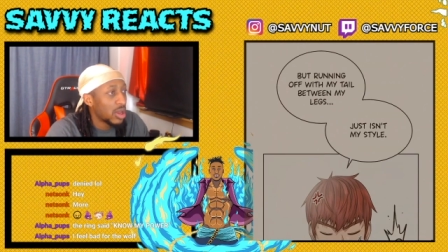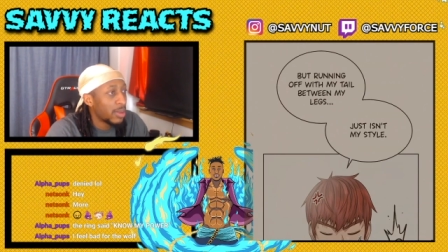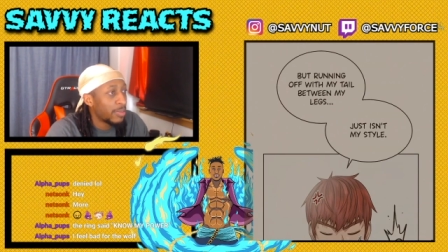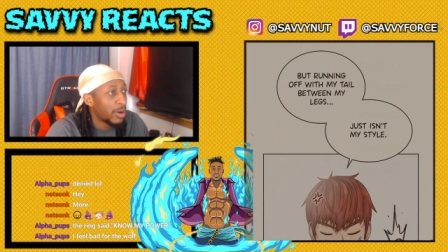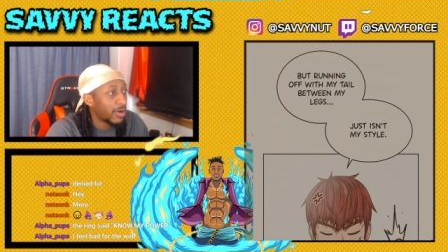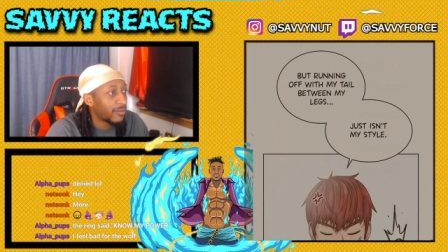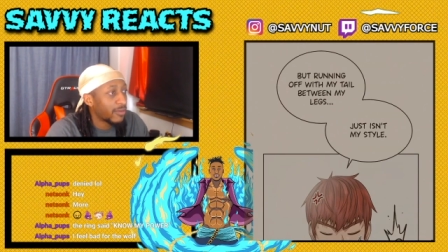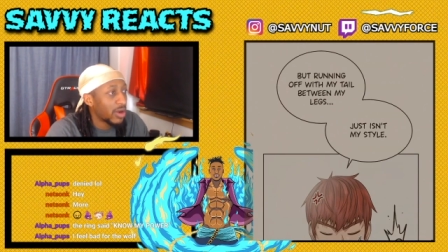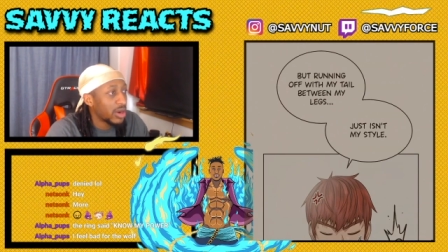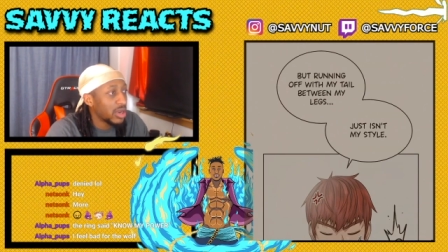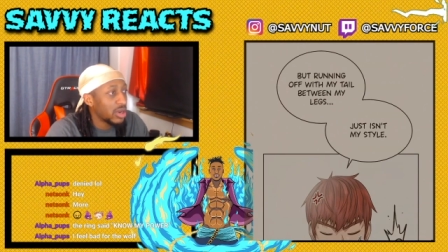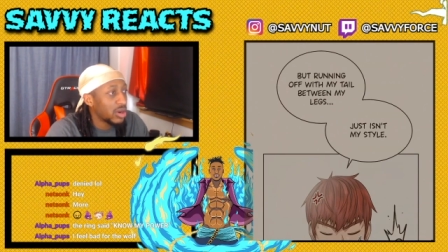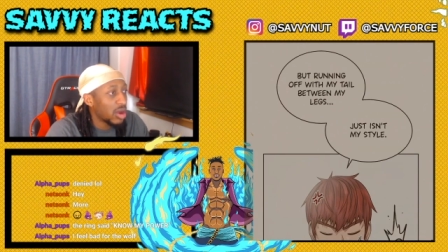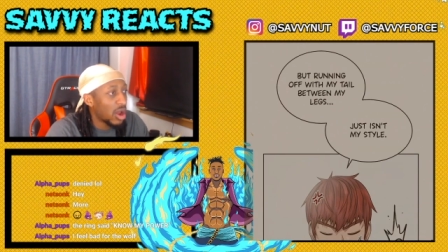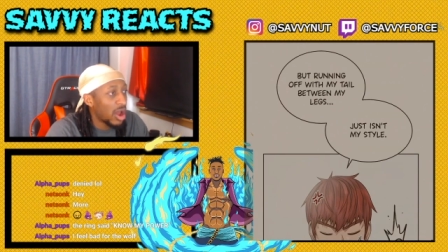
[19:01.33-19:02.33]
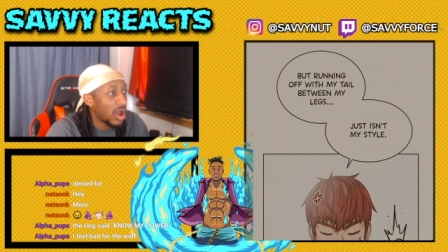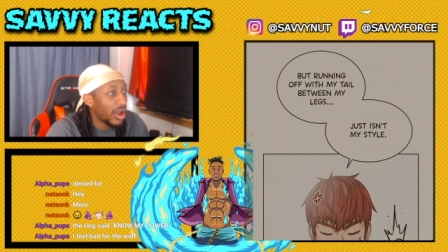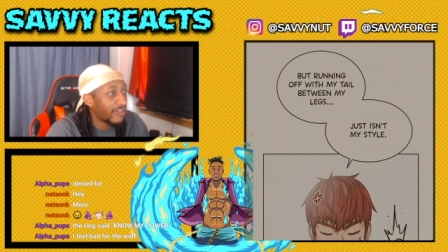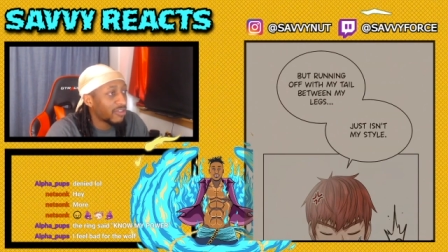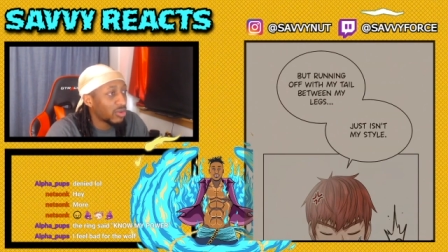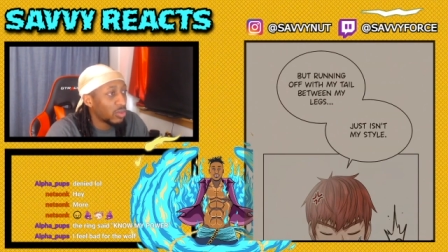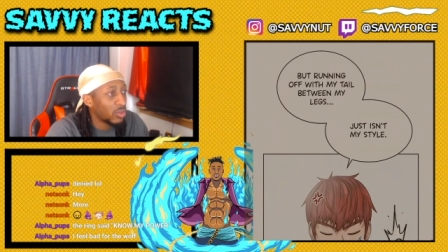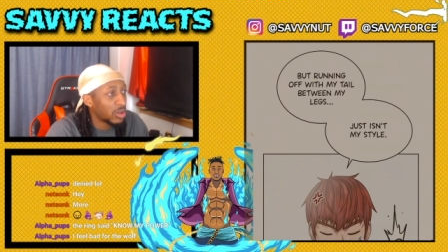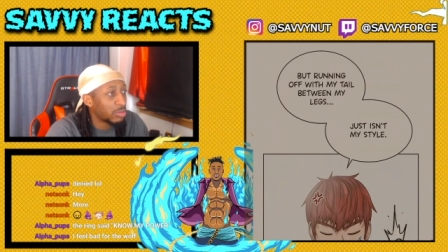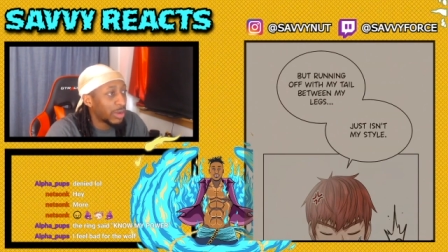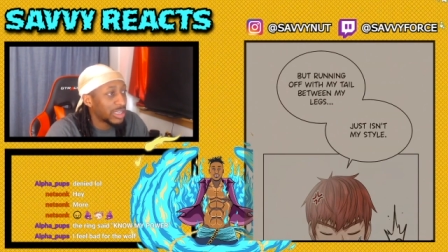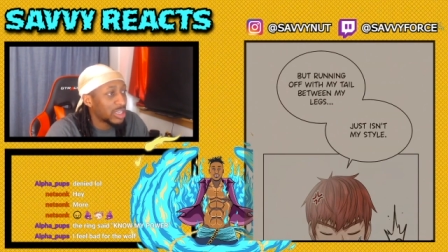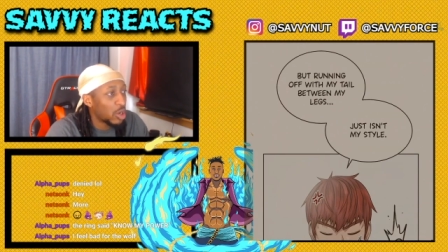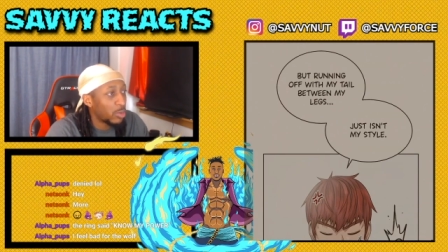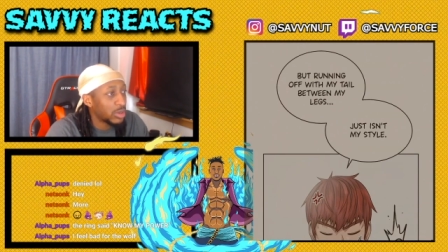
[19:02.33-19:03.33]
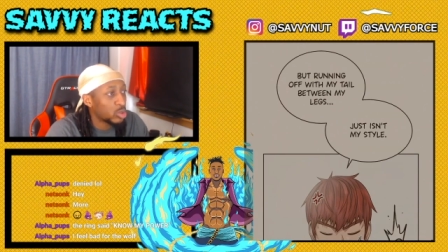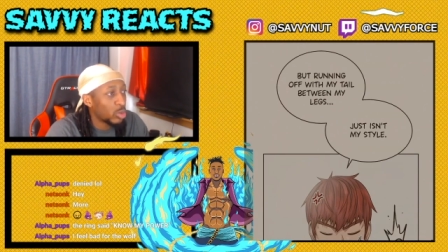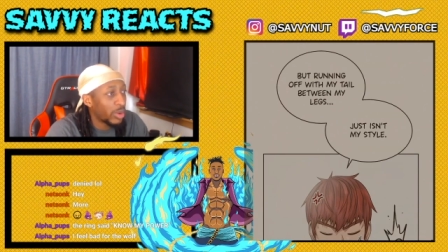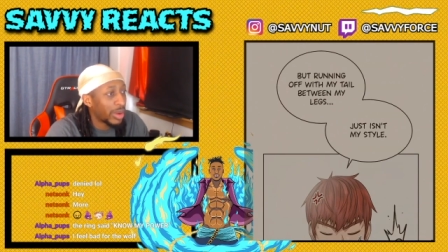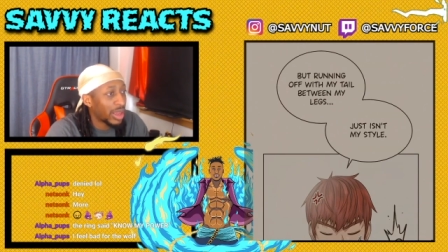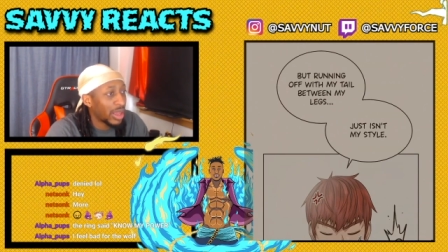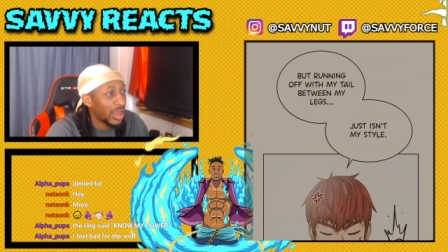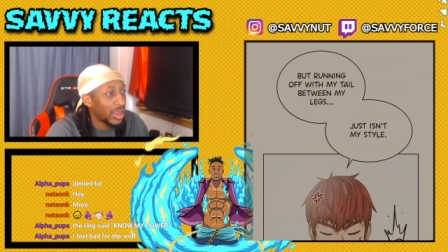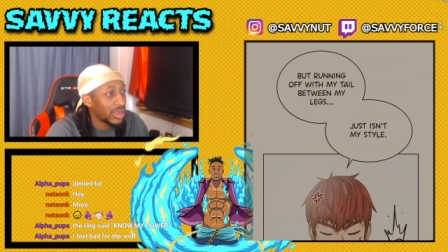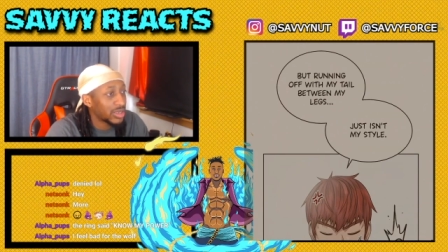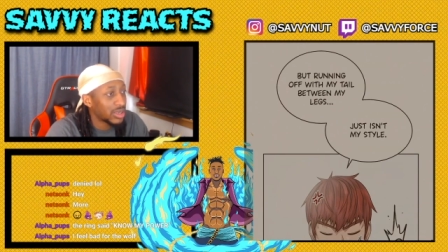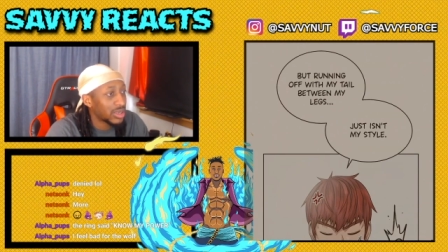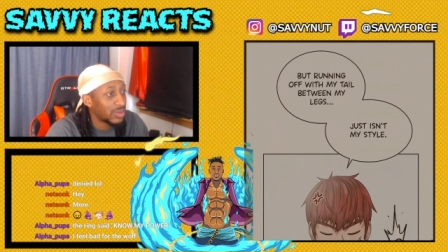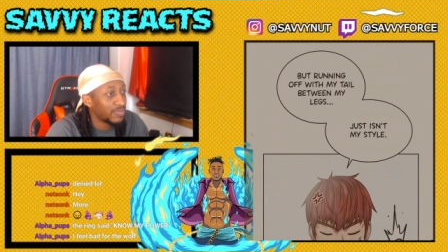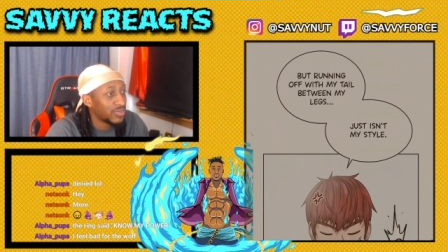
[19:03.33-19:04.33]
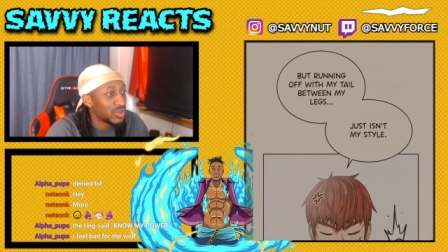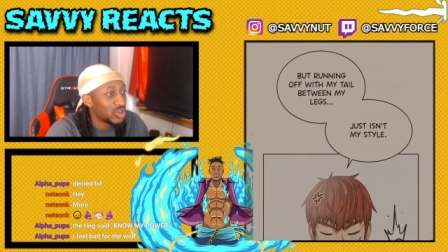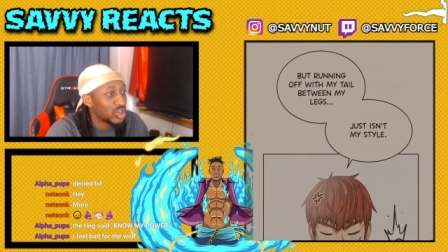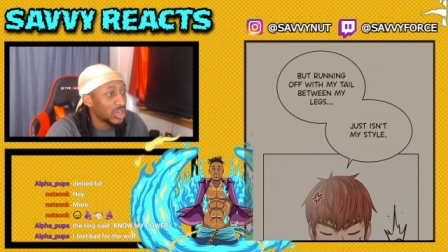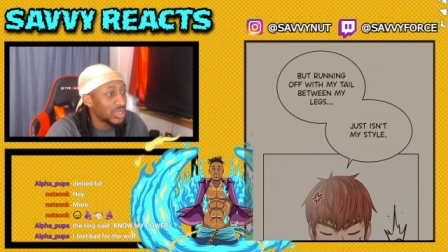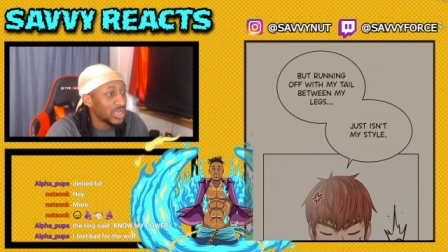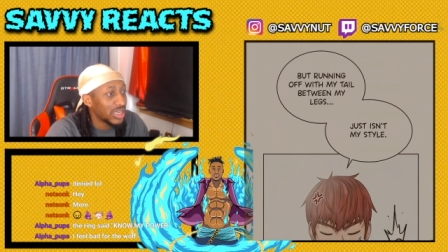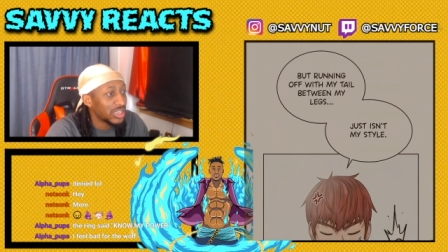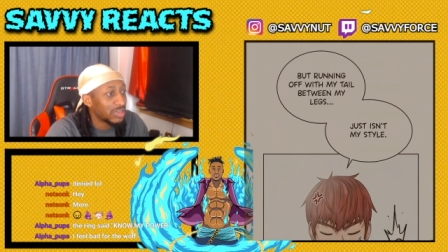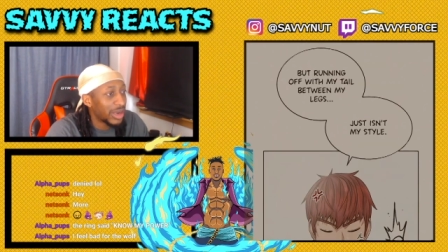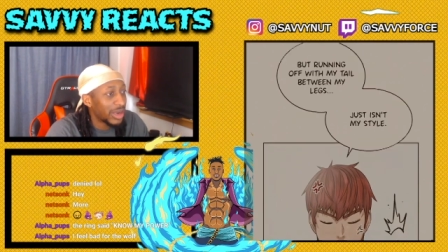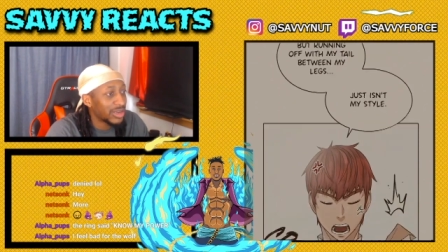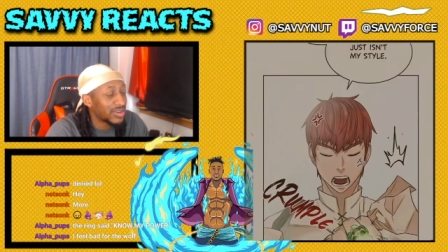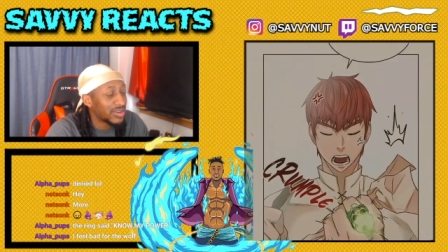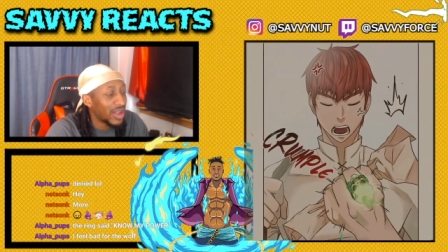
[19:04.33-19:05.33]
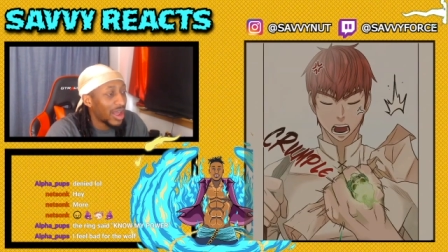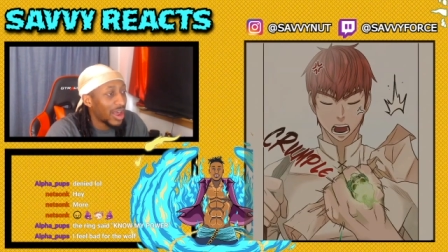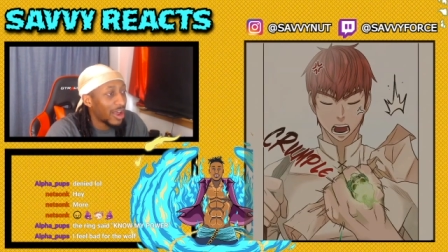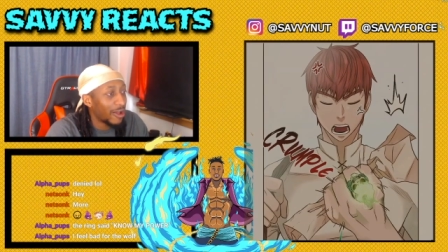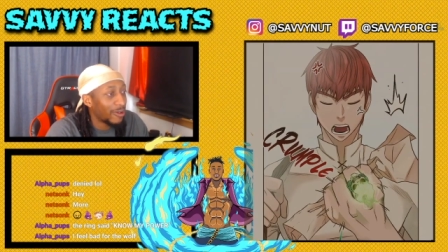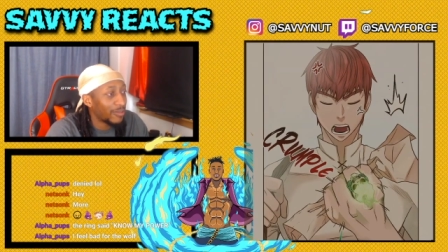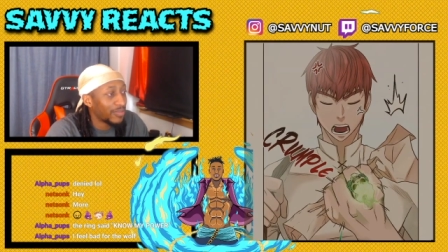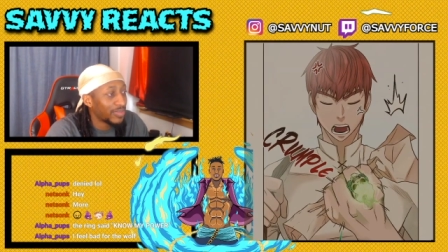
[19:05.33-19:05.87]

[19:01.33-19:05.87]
But running off with my toe between my legs just isn't my style.